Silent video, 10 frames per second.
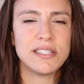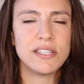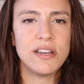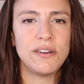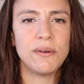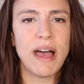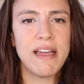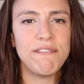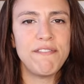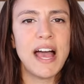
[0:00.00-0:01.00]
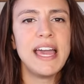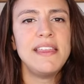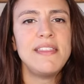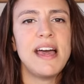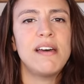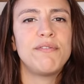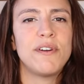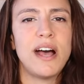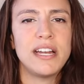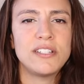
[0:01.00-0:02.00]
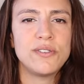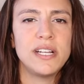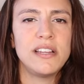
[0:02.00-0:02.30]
So, I find that for auditory